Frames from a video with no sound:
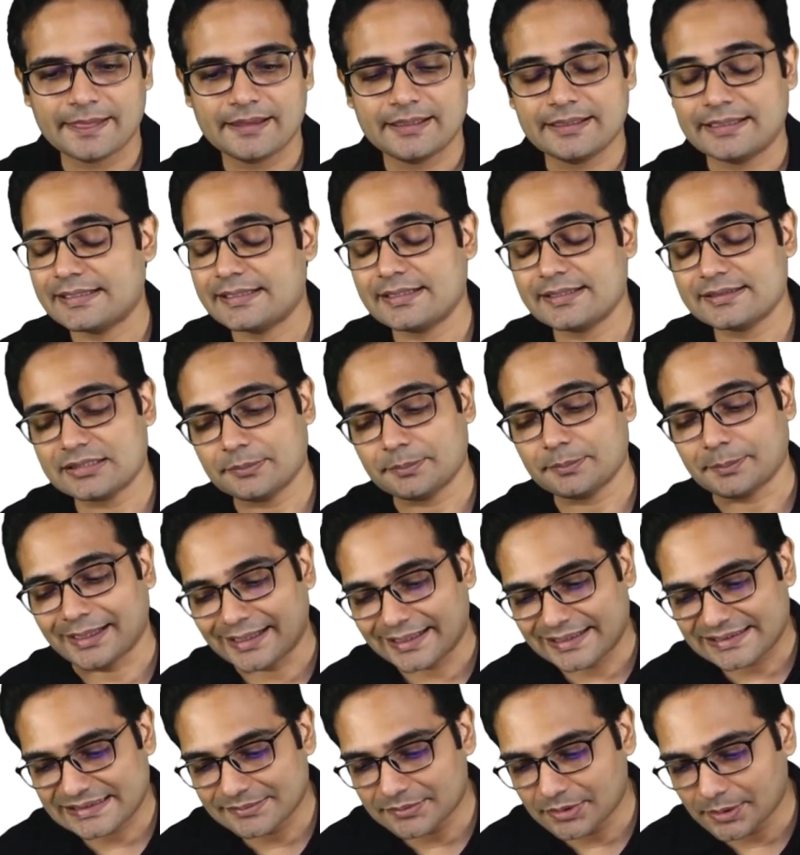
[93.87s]
It is the
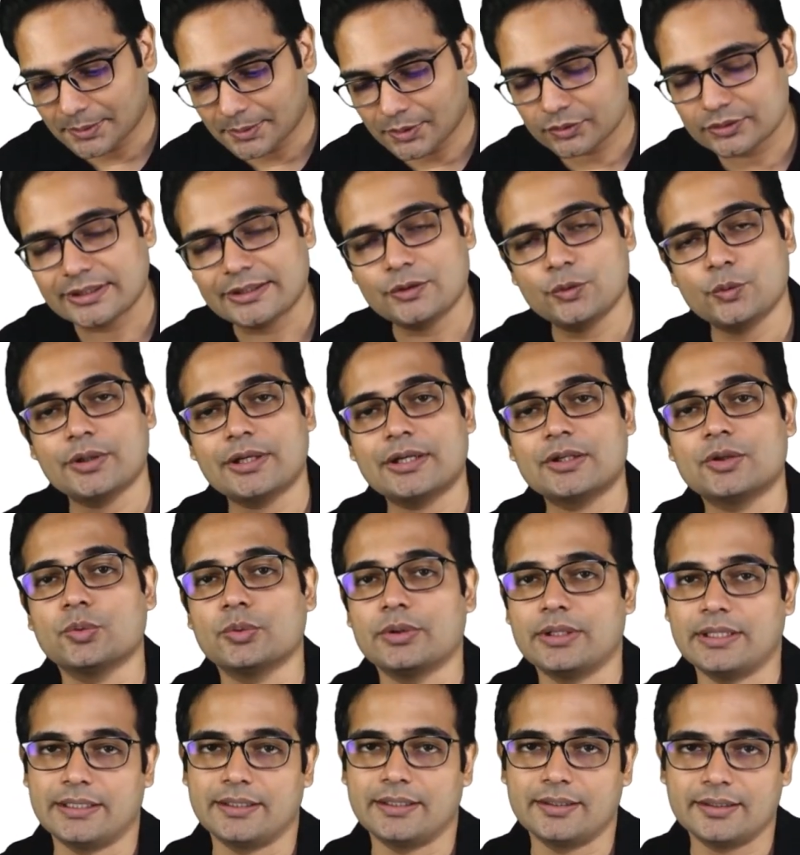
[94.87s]
maximum amount that you can
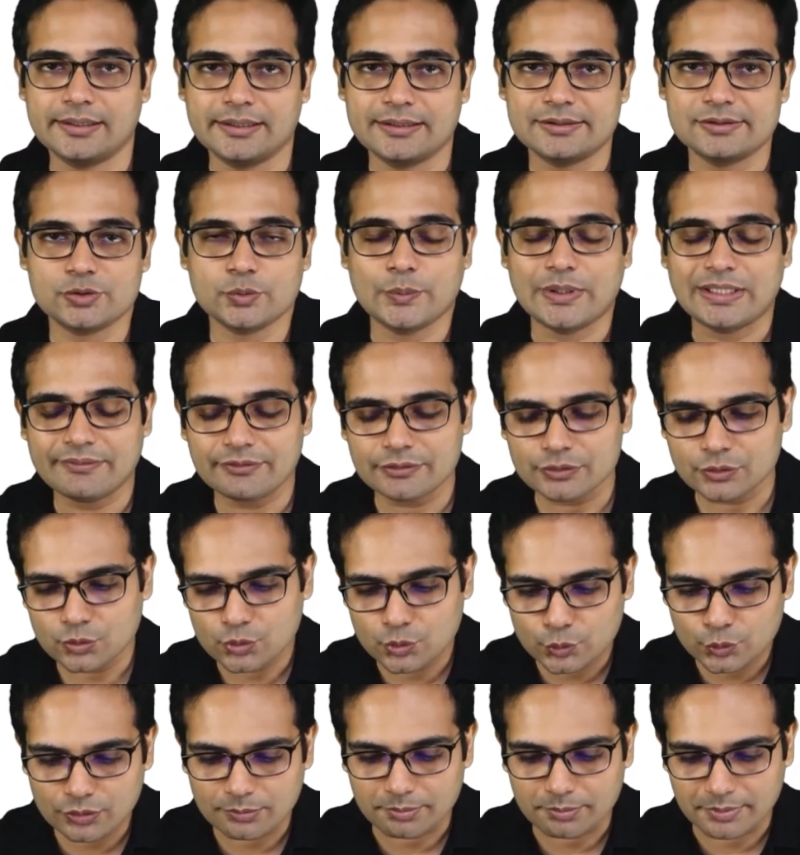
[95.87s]
donate. So whenever you go
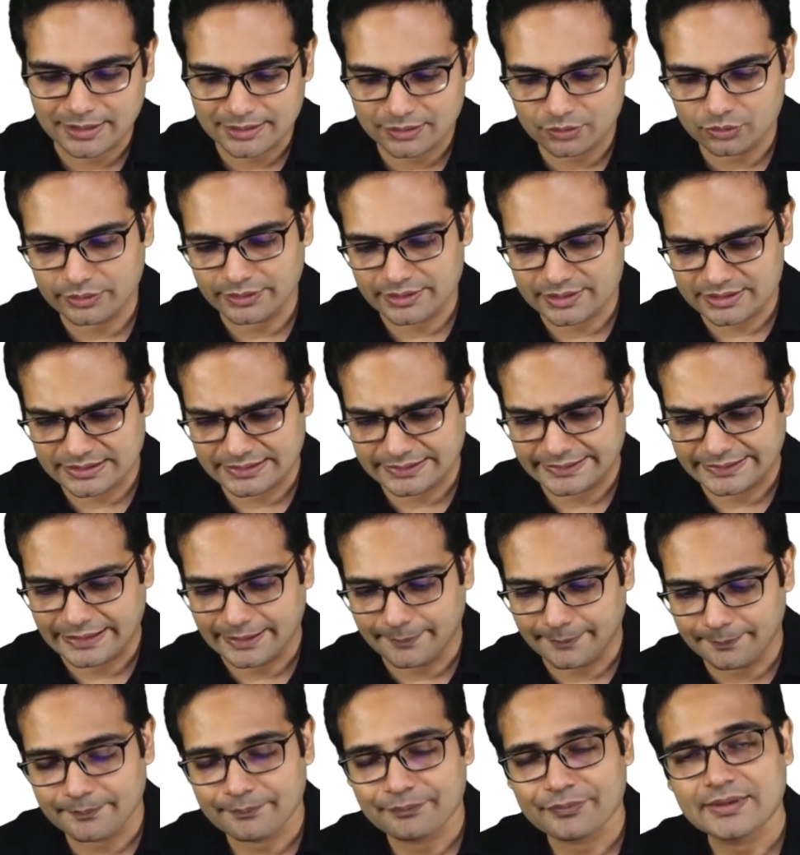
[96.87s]
to a blood donation camp,